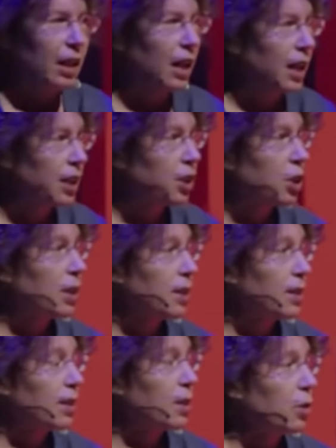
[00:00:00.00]

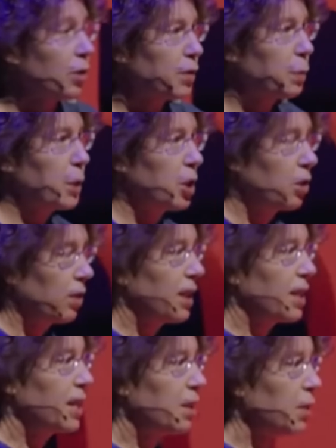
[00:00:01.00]
Einstein's theory of special
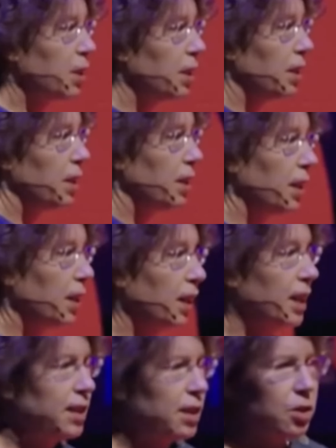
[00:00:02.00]
relativity
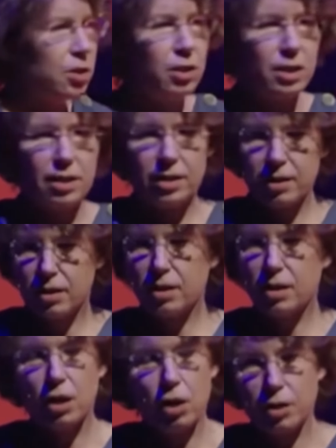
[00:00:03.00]
has taught
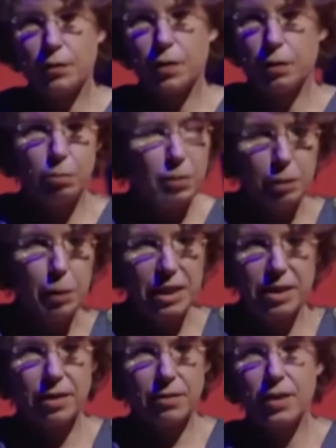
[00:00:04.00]
us a lot of
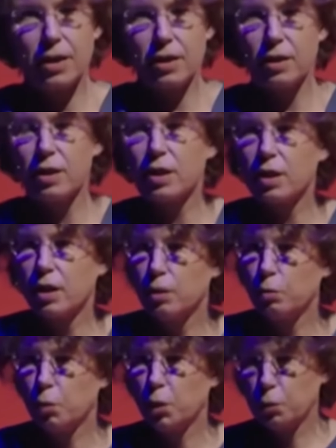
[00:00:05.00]
amazing things,
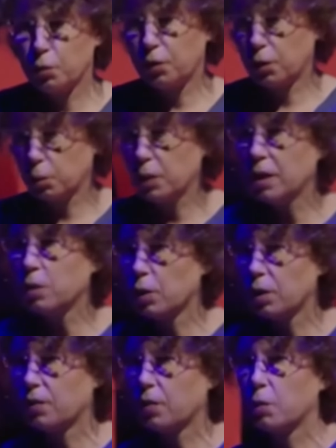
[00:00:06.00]
but for me,
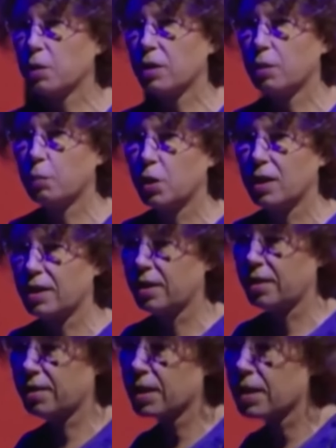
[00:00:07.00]
one of the most
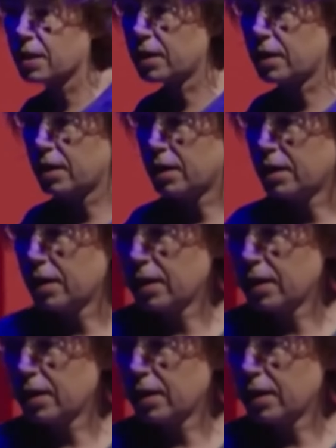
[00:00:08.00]
surprising things is that